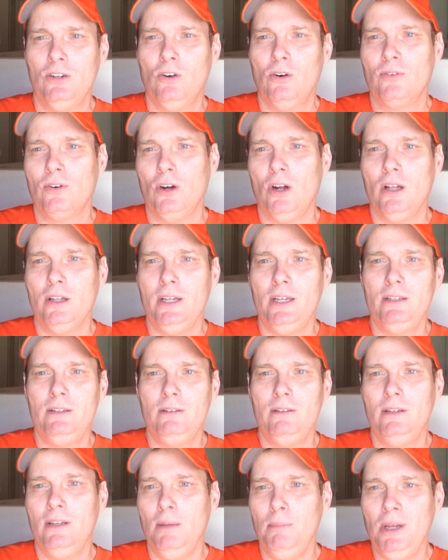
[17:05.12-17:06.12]
that overall,
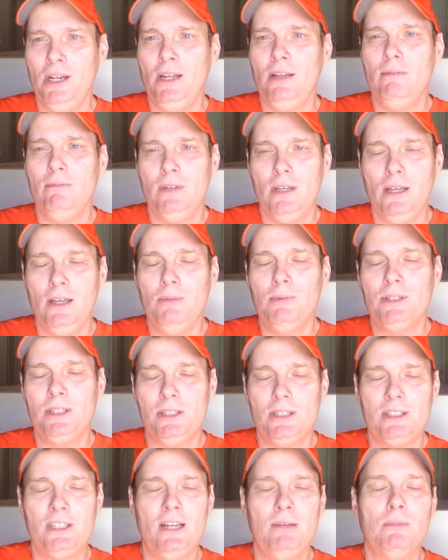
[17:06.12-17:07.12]
he was
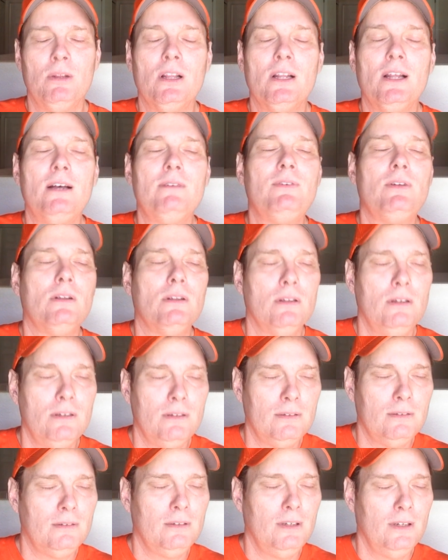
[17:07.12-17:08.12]
at the same level
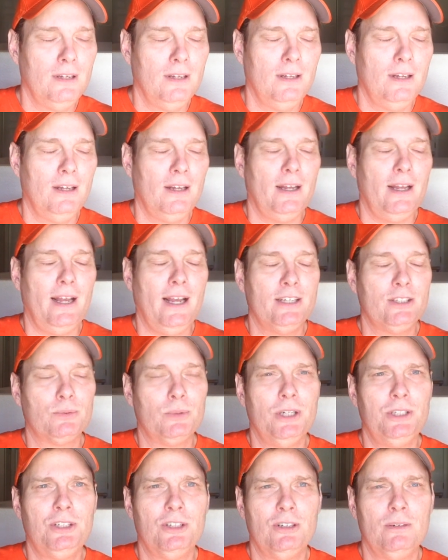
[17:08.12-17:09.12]
as
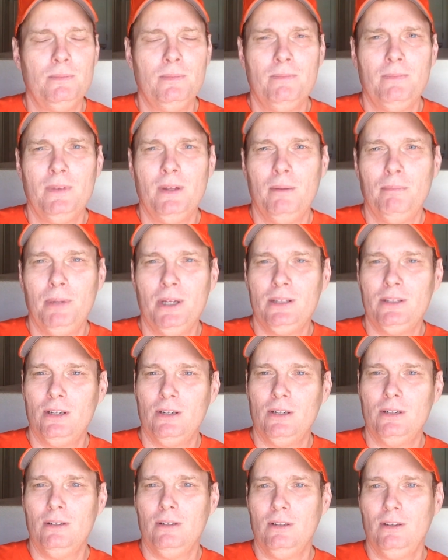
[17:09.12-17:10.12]
Richard, but
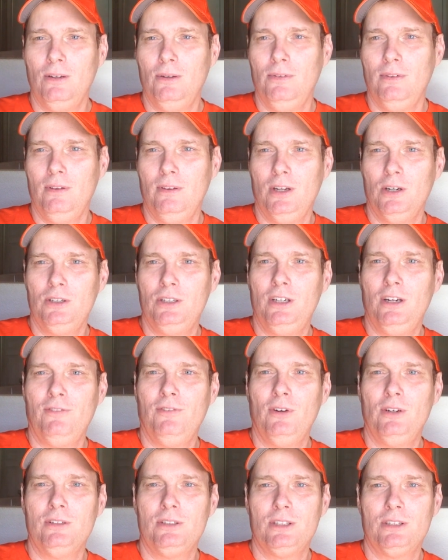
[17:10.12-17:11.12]
they're
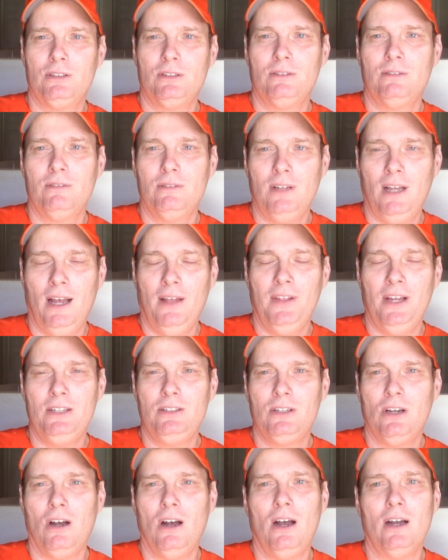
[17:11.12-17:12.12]
different how they
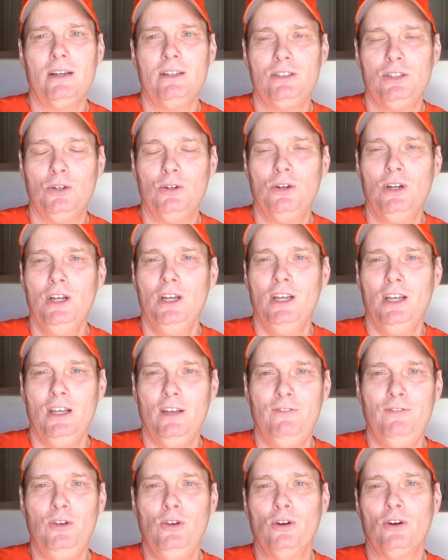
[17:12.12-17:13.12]
talk. So
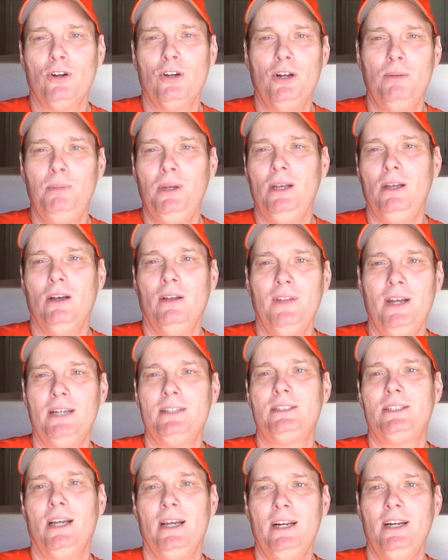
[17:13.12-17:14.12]
if you're going to be on
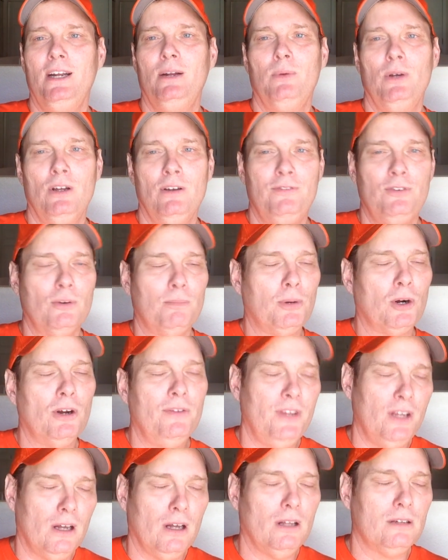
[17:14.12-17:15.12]
that side anyway, if you're part
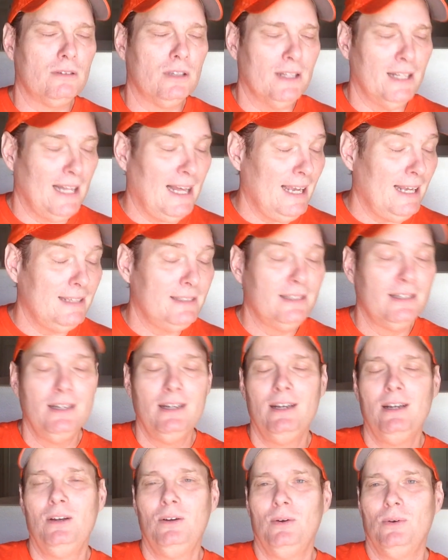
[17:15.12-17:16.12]
of the alt-light,
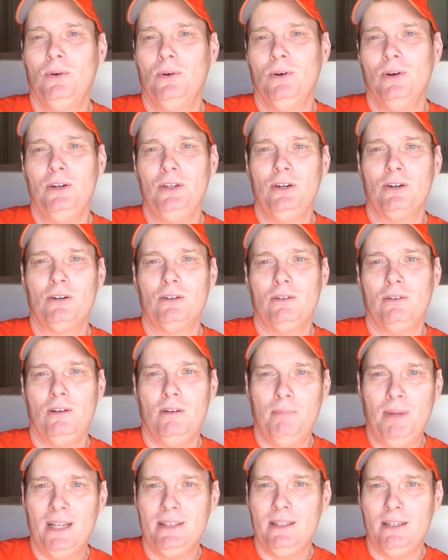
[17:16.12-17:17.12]
or you're
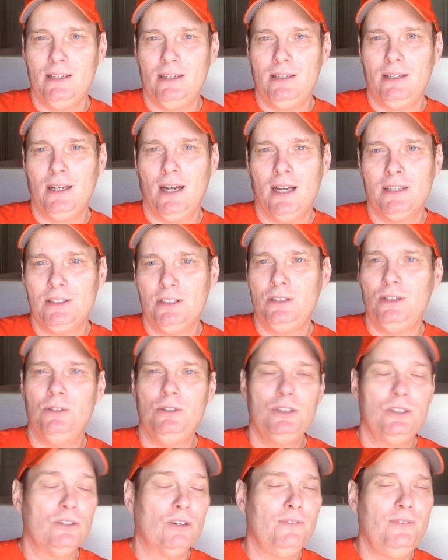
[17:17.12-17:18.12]
about the
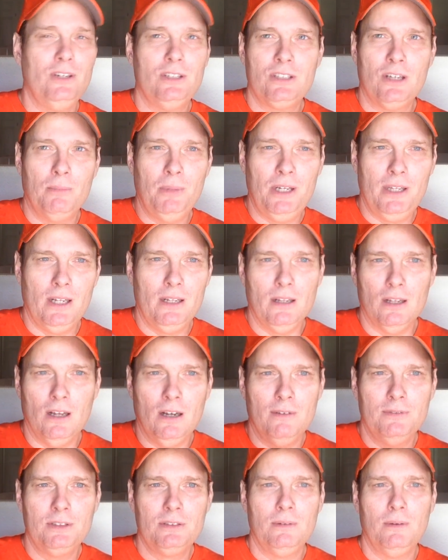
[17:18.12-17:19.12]
Constitution, or if you're somebody that
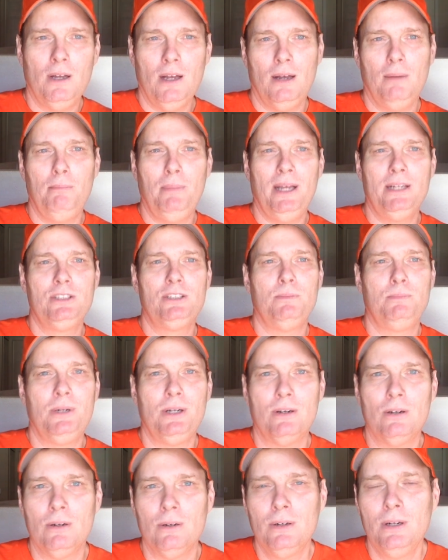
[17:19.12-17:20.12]
loves Ben
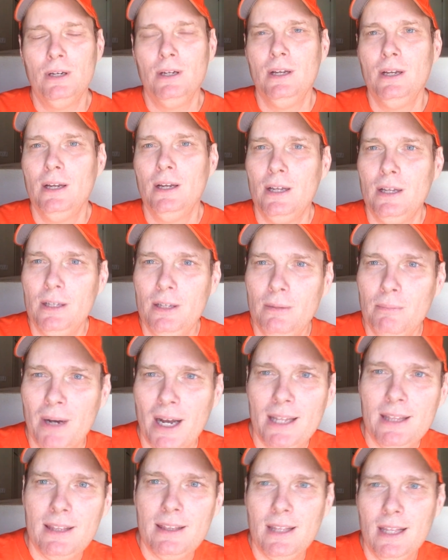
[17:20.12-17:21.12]
Shapiro, you
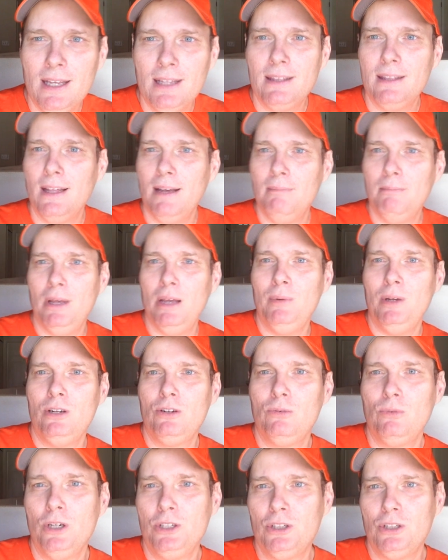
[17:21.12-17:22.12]
might think that
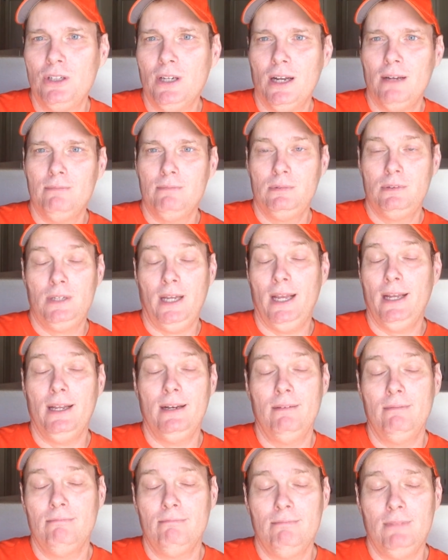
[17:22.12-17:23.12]
maybe Richard got
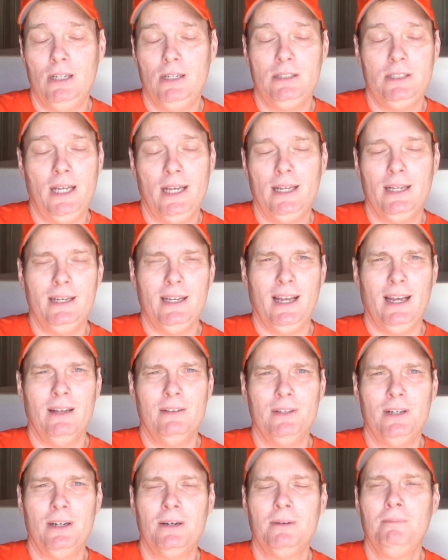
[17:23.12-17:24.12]
taken
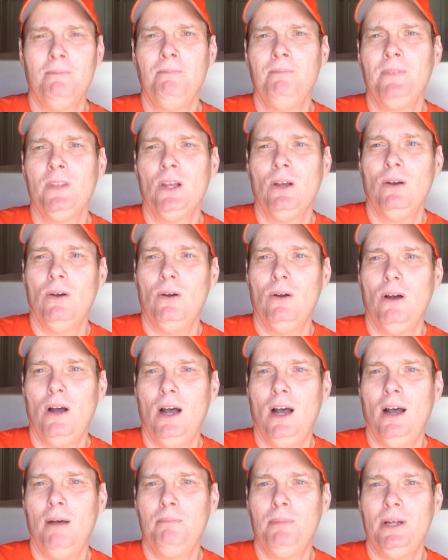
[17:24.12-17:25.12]
down there.
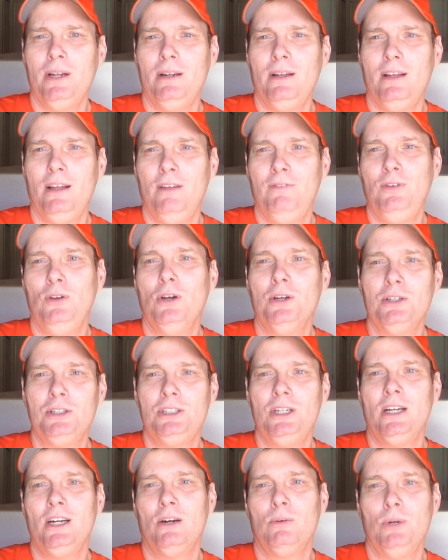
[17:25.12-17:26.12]
But if you
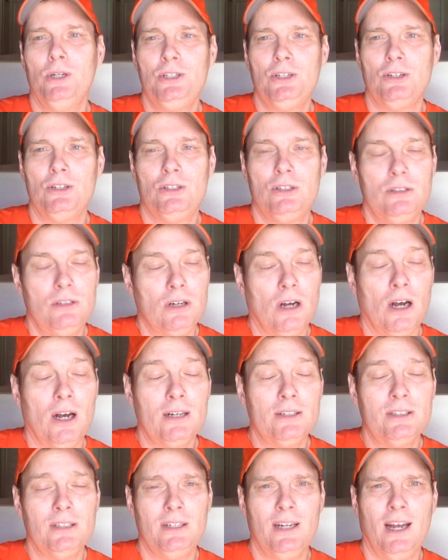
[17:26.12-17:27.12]
understand how Richard
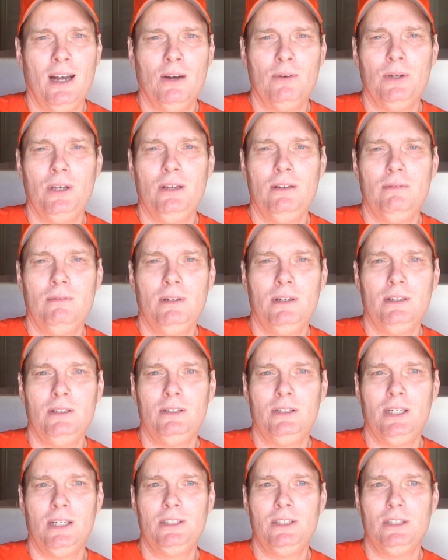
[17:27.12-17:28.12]
talks and how he
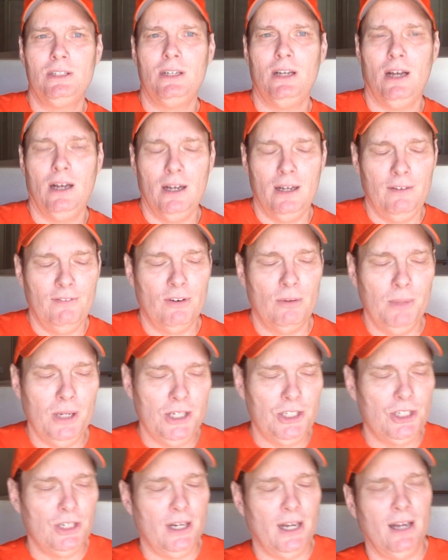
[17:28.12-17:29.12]
gets his
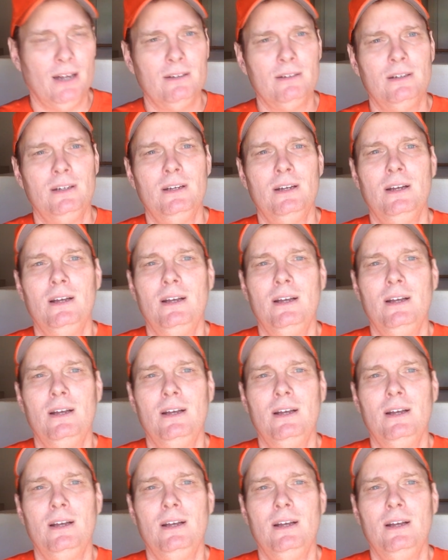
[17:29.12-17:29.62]
information out,